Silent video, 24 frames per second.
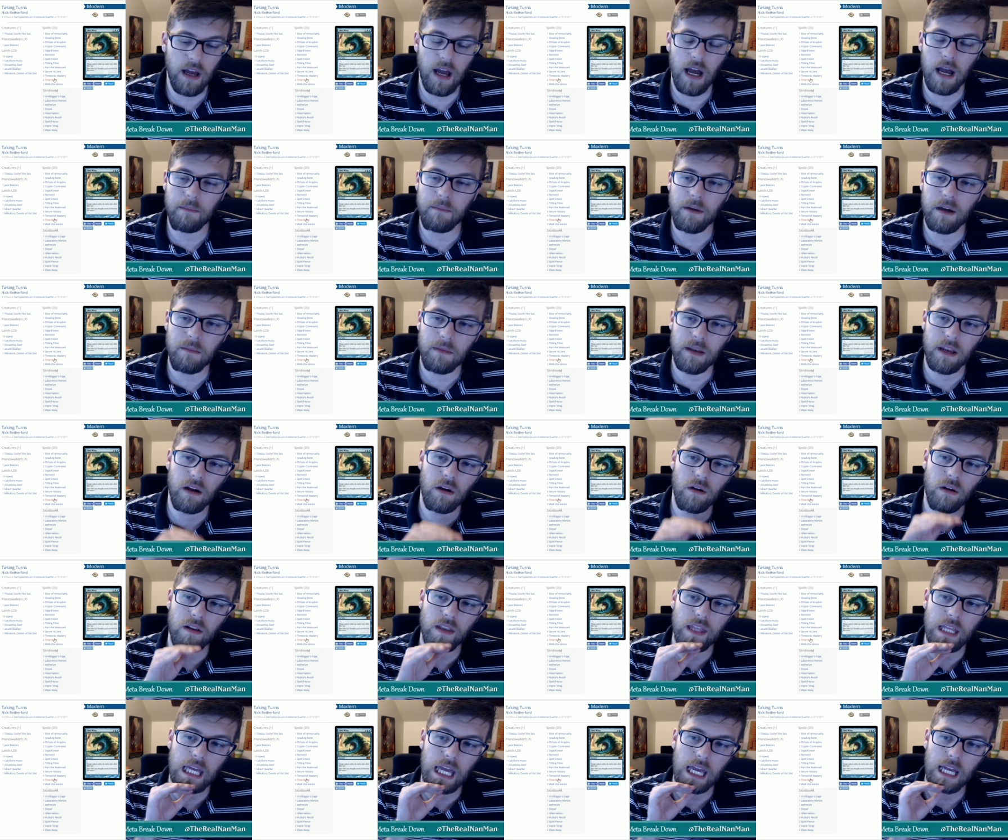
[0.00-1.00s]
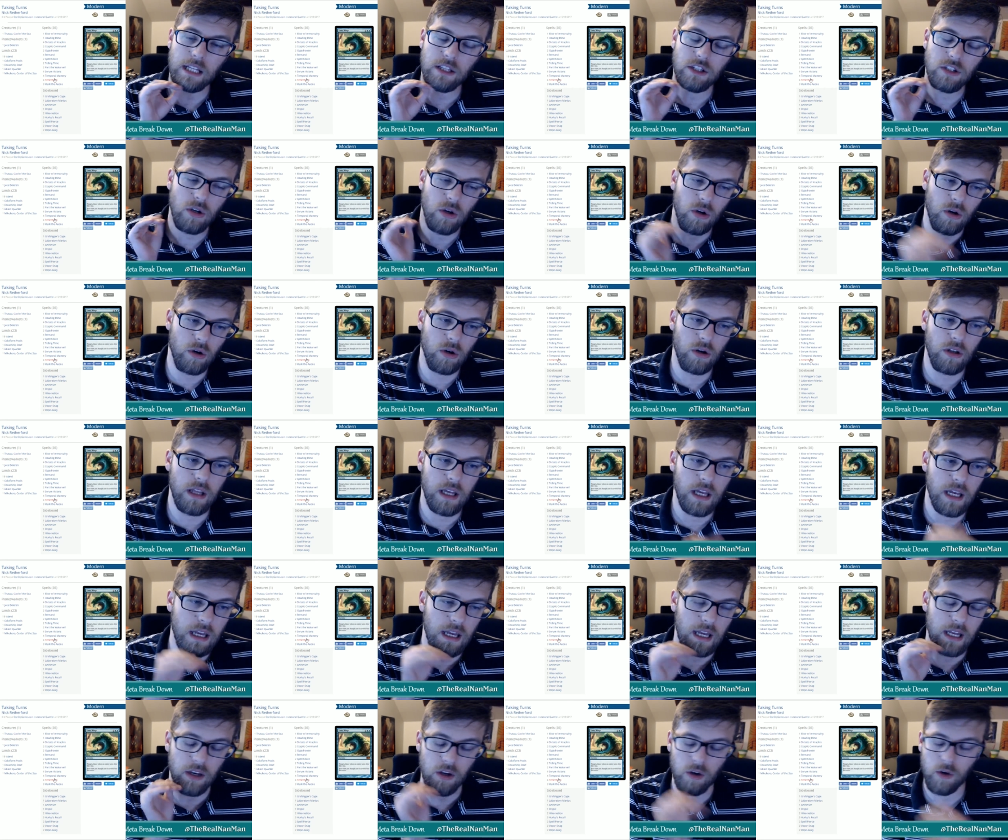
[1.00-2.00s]
I'm coming out of the gates early
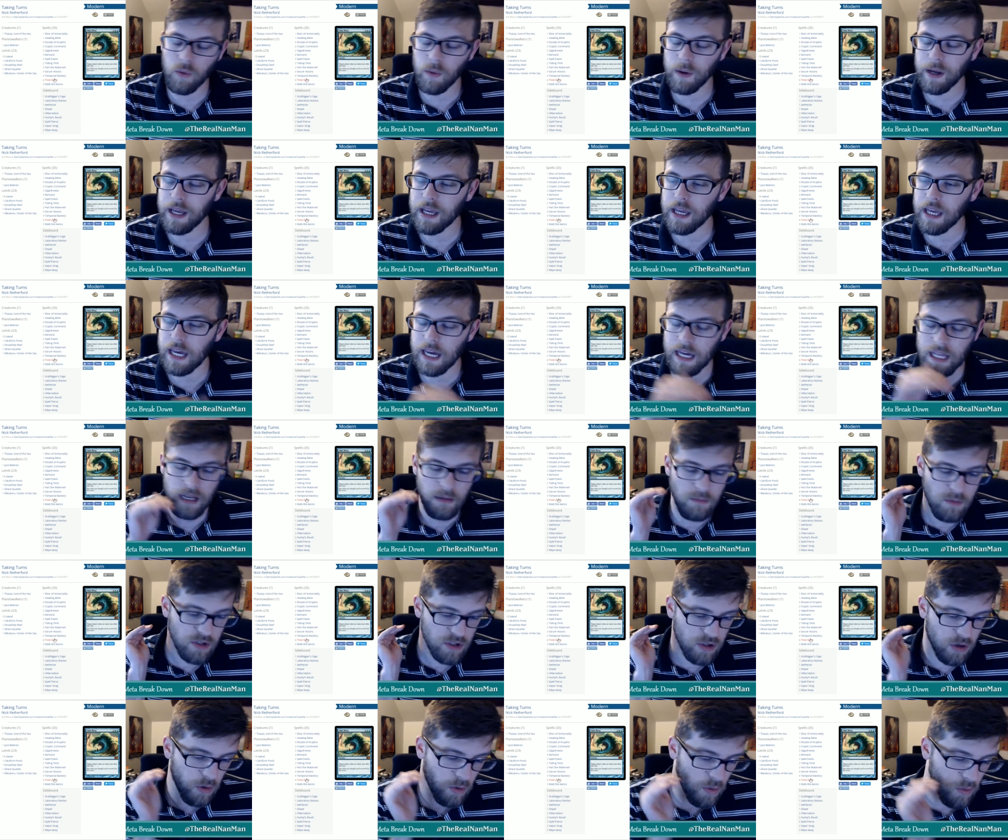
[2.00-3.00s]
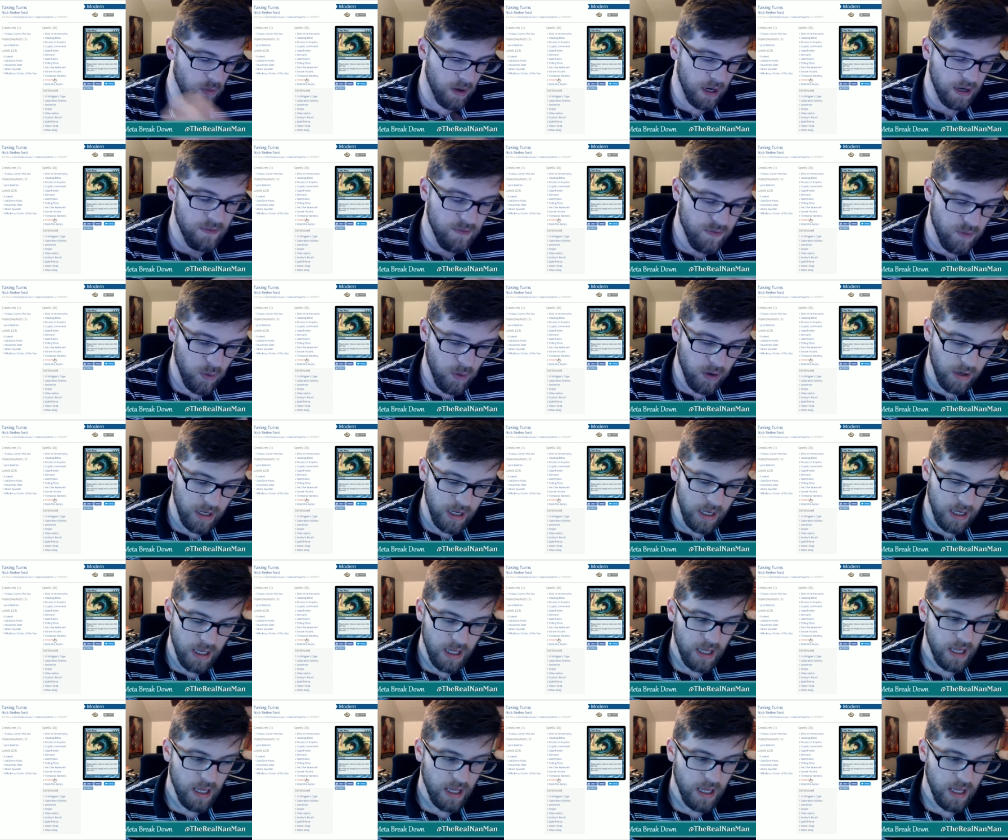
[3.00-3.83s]
and quick, and I'm just going right for you,